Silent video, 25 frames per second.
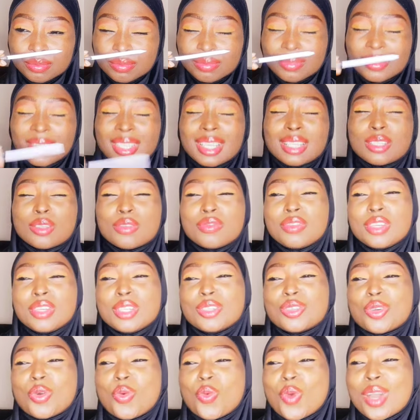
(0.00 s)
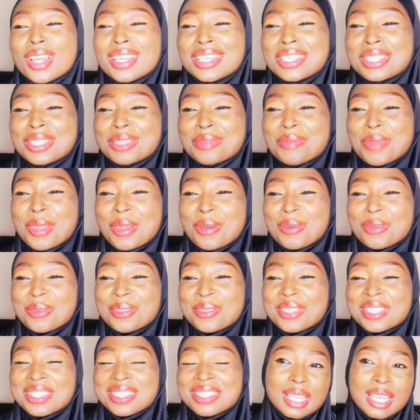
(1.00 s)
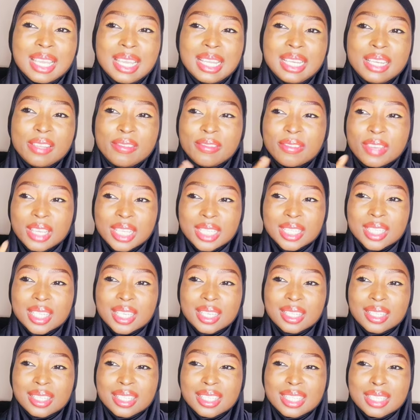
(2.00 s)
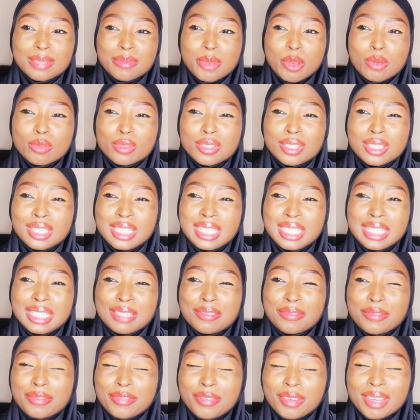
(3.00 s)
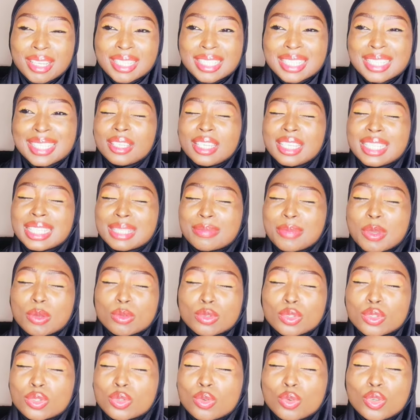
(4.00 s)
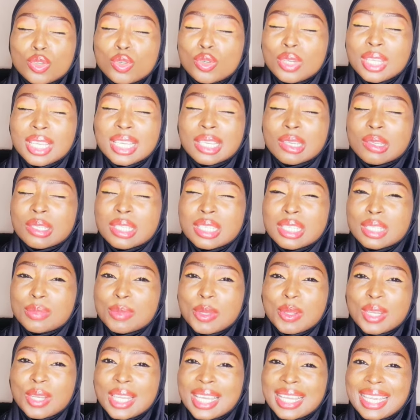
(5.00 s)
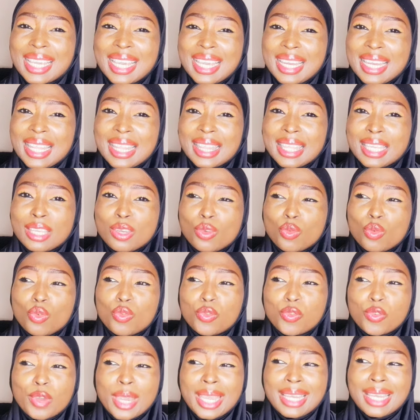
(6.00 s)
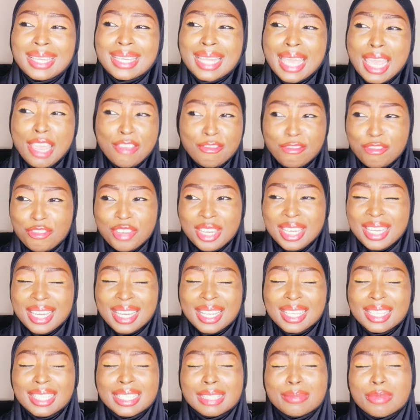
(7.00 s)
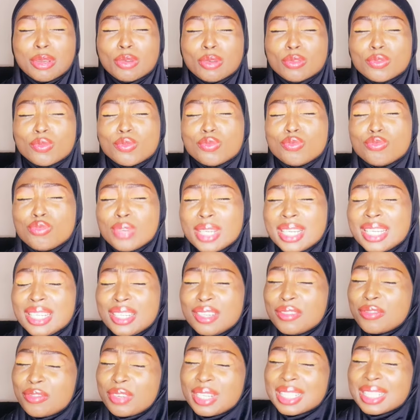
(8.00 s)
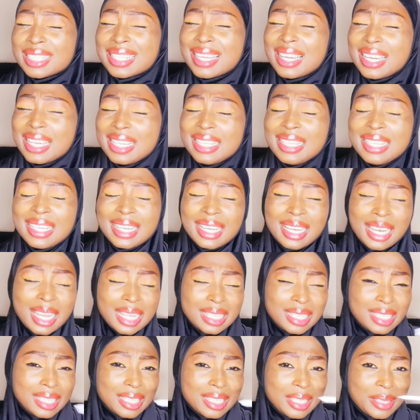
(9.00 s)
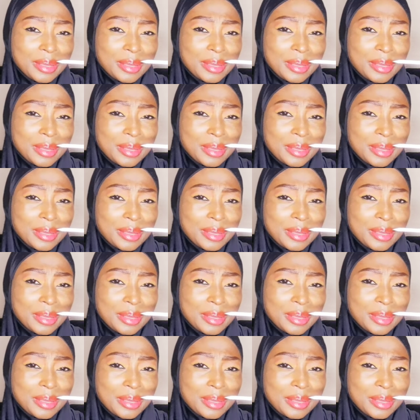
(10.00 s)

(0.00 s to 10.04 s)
Art of Nature 1 smells elevated. It smells different. It smells so unique. It doesn't smell like anything you will find every day. It smells really different, highly classy.